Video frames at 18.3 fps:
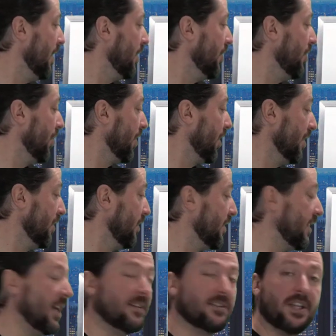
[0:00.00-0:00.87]
You can
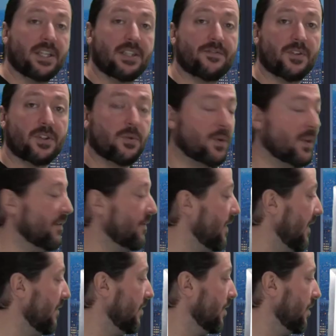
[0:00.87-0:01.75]
sell sites for
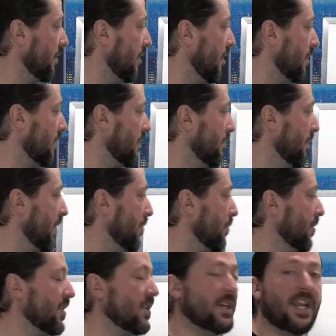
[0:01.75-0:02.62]
$2,500 a
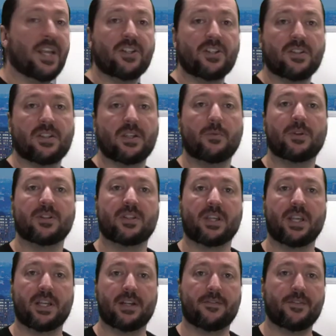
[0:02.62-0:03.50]
month. With an agency, once
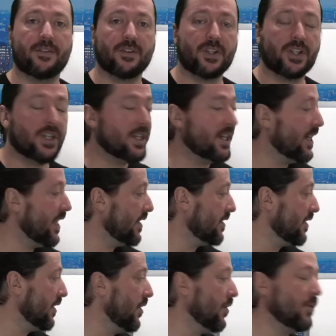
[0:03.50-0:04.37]
again, if you're good at
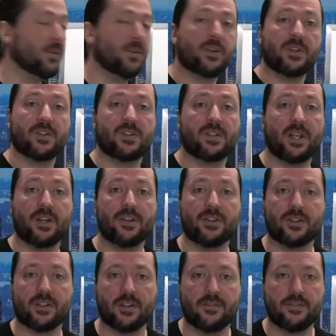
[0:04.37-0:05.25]
SEO, you can sell
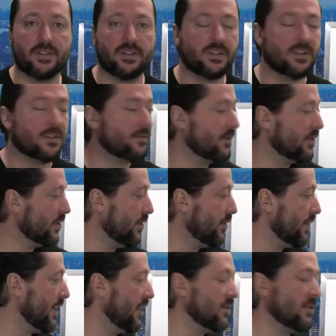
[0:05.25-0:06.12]
your services for
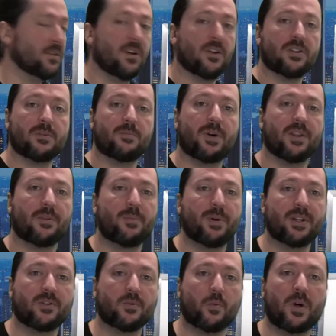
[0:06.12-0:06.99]
$2,000 a month,
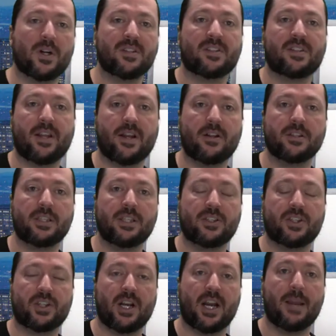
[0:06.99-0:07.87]
but it's one sale
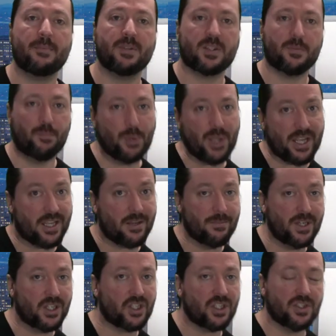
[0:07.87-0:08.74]
each time. It's big
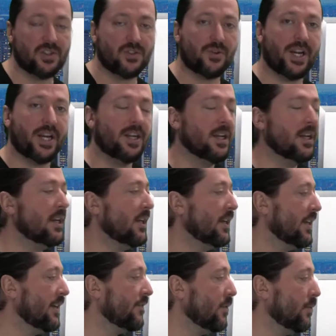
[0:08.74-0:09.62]
commissions, right?
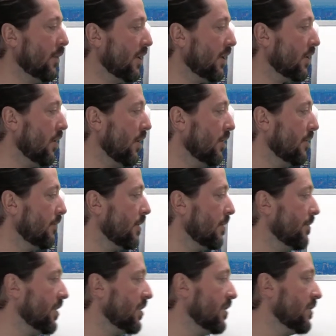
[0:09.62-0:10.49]
If you want to call them
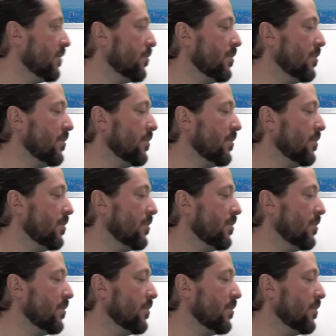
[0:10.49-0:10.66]
commissions.